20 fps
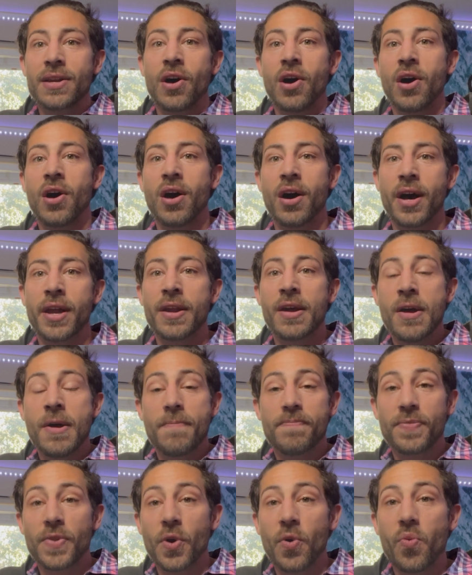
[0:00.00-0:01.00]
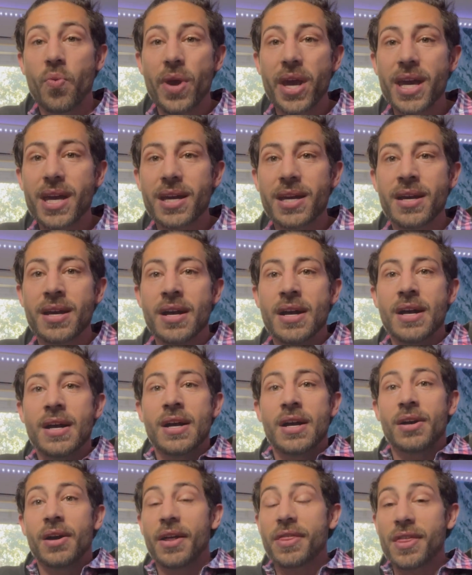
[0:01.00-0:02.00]
on the week.
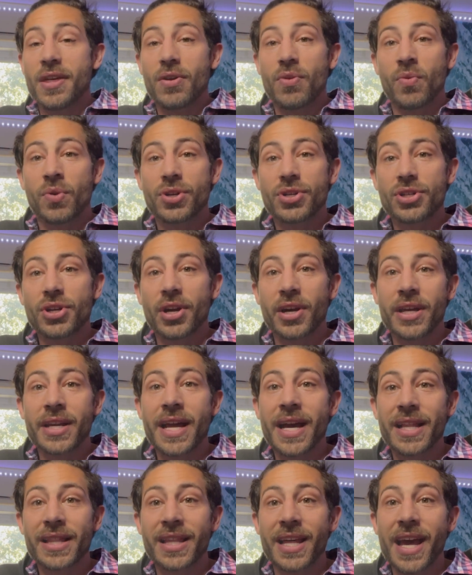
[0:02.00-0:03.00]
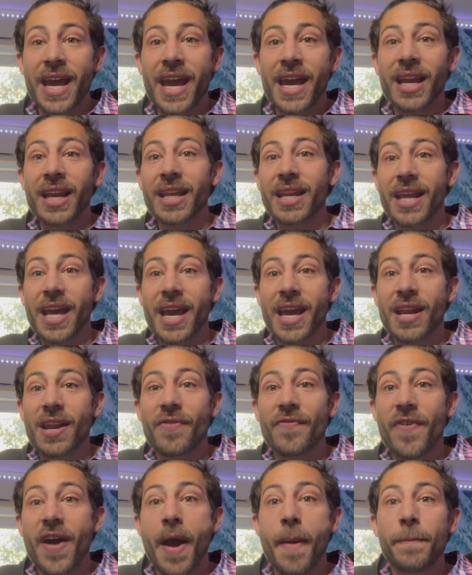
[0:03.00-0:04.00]
I think we're starting at the 80 to
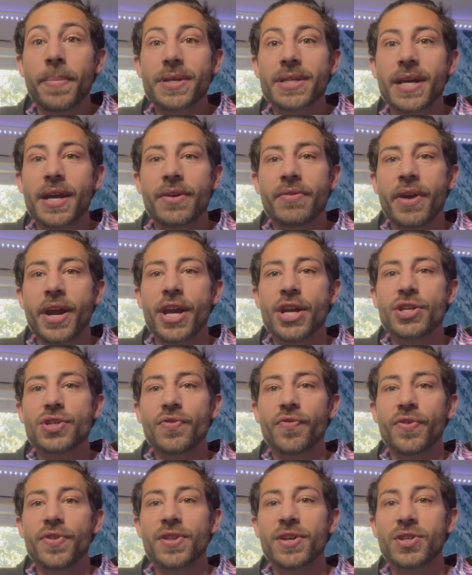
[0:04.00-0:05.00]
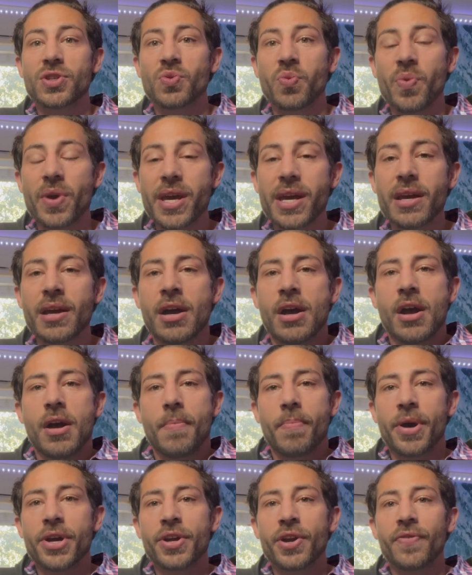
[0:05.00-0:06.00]
85% range for this week,
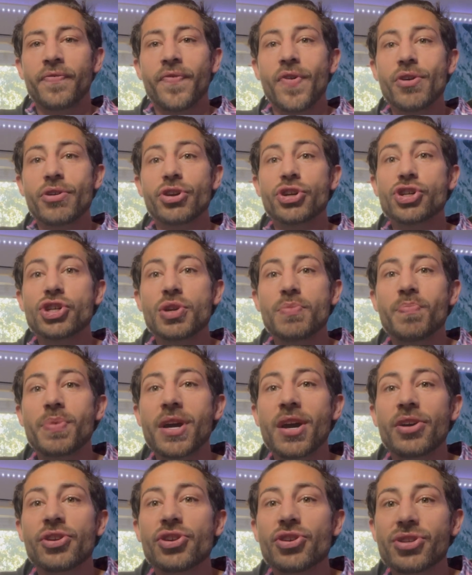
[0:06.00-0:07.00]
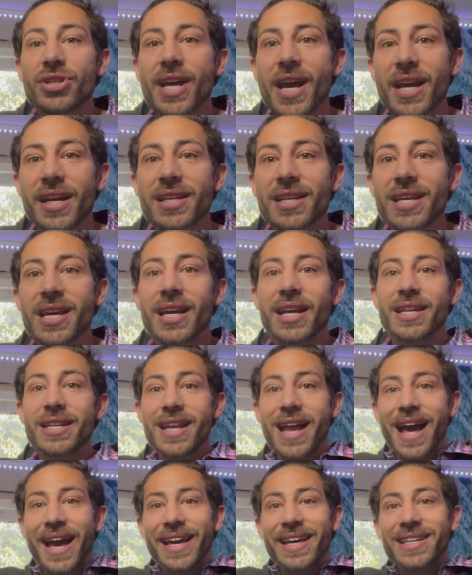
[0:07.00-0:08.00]
but your focus should be on your technique.
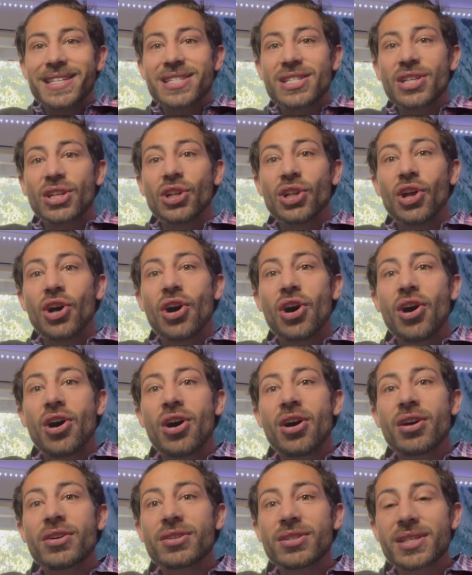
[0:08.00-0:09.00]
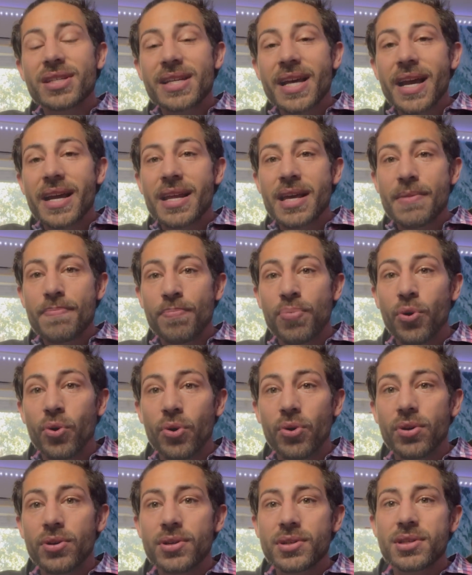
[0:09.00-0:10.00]
Nice, long, steady
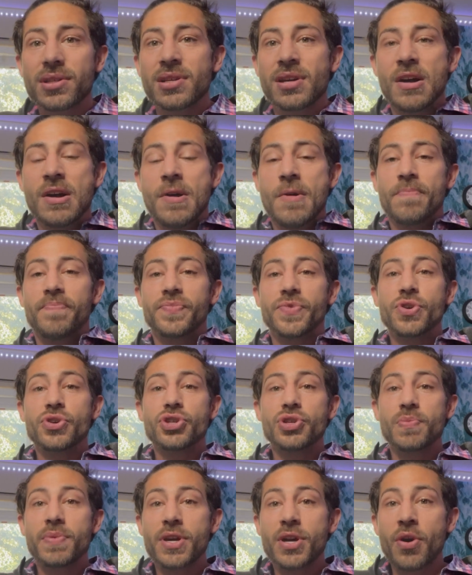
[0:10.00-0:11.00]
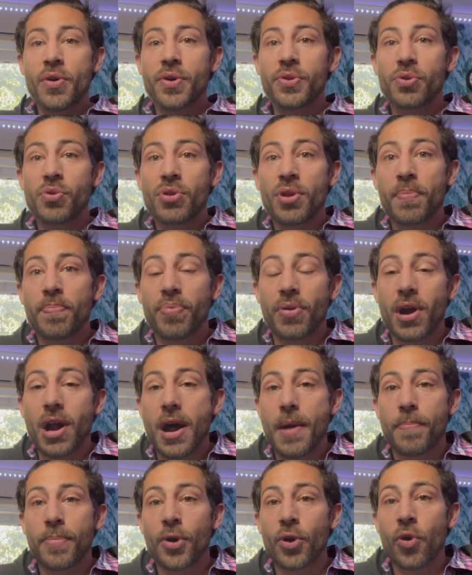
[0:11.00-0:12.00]
pulls. You should be going through the
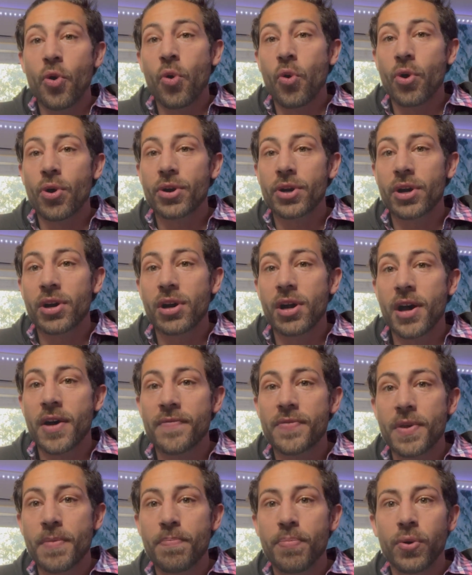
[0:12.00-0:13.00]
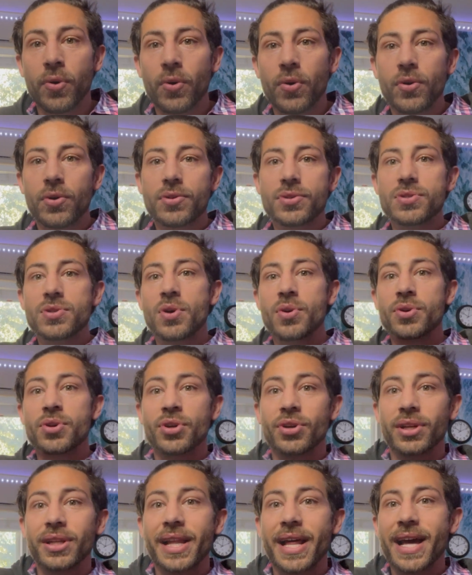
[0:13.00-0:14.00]
proper order of the pull, so
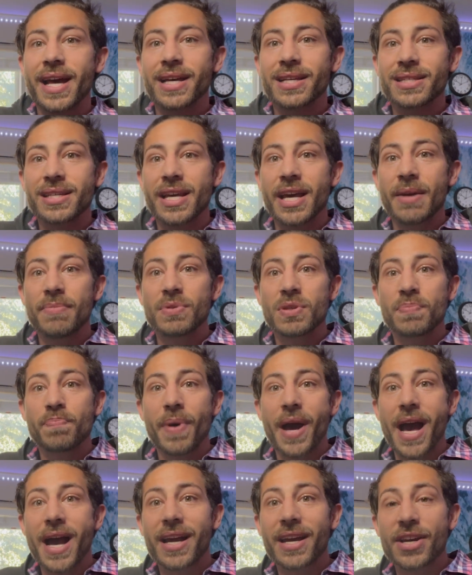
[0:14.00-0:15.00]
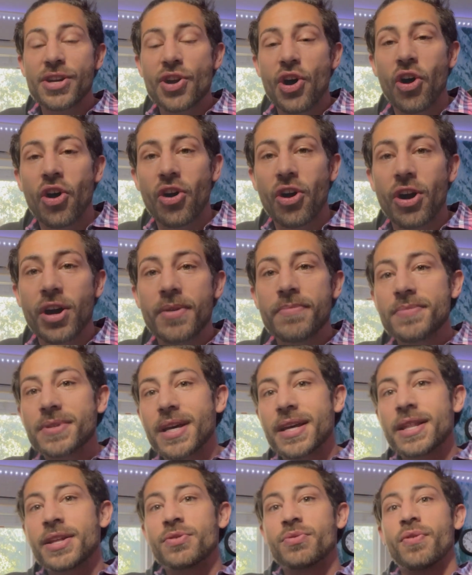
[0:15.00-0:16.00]
your legs, hips, back, and arms,
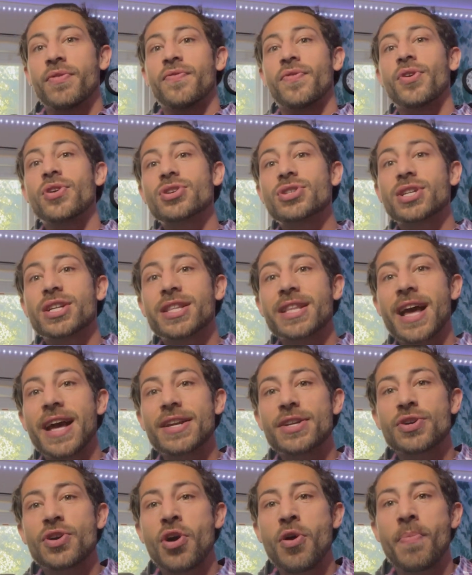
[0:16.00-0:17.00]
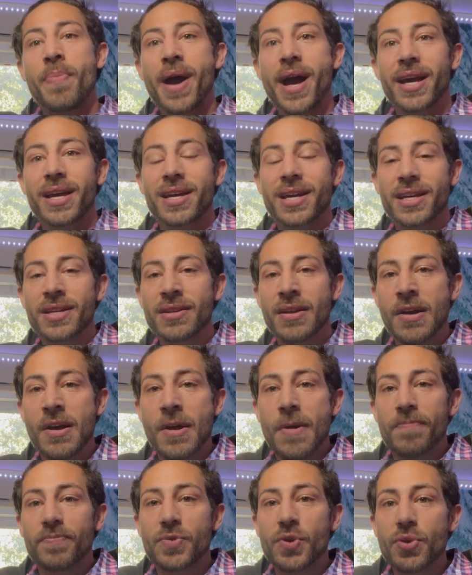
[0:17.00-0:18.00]
and then reversing that to go back in
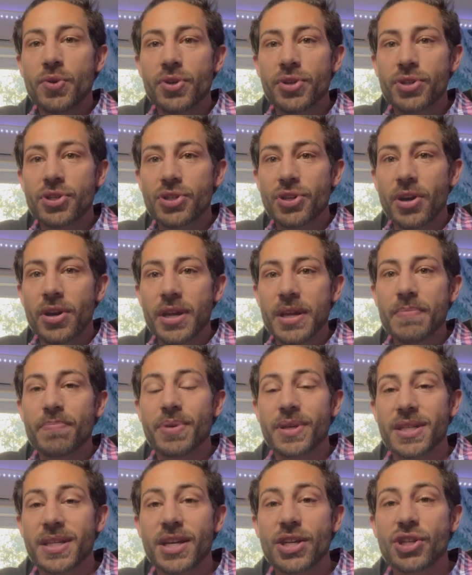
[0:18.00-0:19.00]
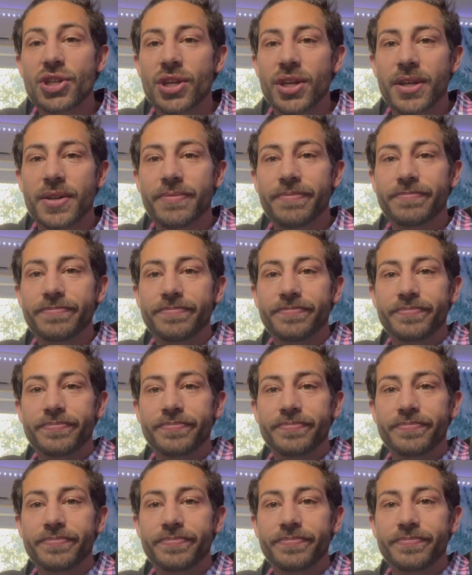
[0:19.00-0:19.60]
to your starting position.